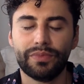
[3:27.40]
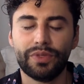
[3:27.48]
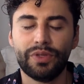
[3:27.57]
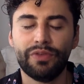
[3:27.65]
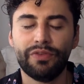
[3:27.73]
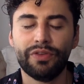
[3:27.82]

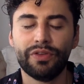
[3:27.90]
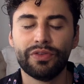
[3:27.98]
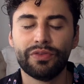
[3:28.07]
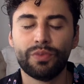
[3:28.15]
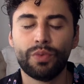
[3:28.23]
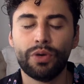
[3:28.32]
You feel
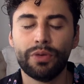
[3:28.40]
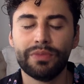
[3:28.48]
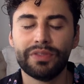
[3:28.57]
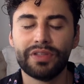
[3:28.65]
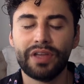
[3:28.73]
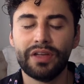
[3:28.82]
warm
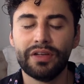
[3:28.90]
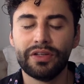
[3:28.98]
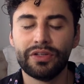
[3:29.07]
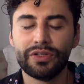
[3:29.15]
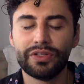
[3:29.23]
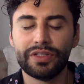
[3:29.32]
sun on
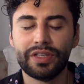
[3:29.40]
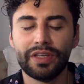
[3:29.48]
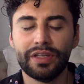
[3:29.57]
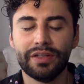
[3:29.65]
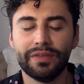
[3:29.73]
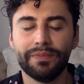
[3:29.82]
your
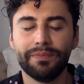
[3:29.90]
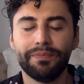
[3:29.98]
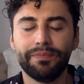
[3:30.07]
skin,